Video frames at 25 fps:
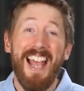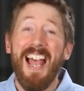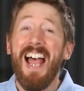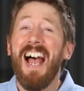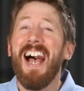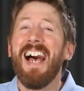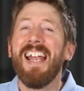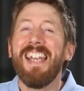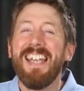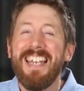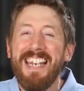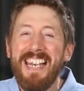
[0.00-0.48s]

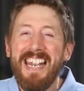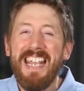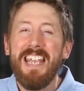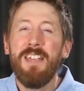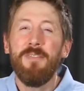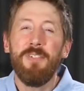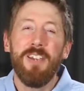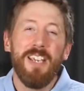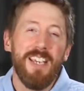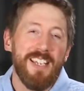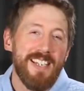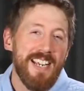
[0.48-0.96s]
and
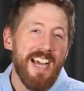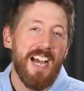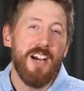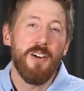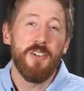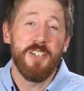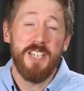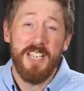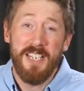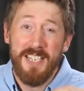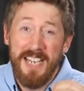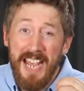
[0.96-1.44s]
leaving it out
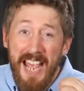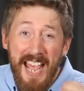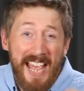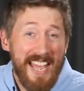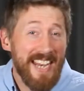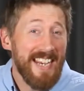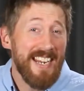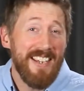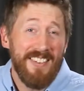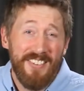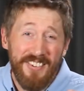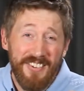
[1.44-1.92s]
at
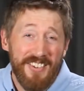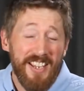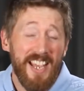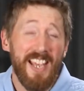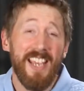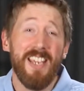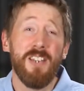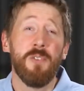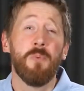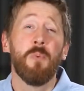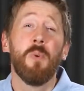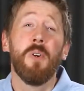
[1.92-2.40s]
any
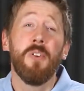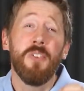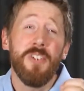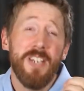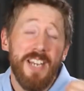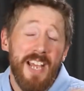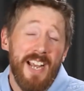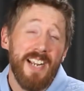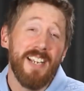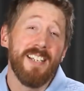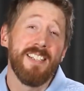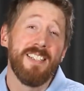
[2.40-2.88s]
stage will
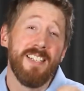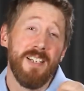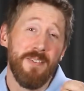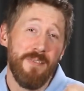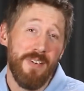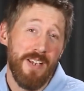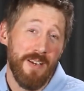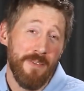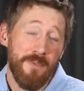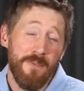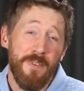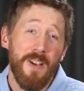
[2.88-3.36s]
negatively
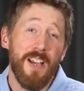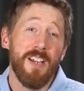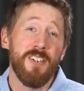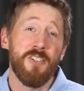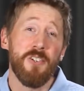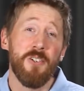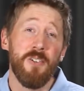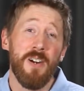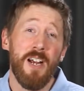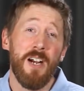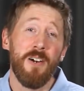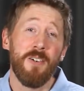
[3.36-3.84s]
affect
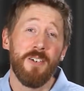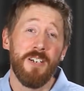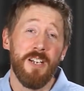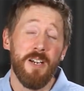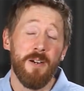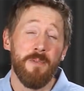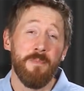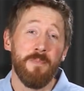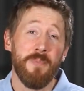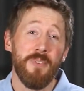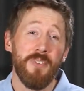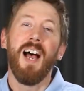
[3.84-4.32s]
your
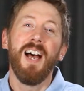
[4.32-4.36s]
outcomes.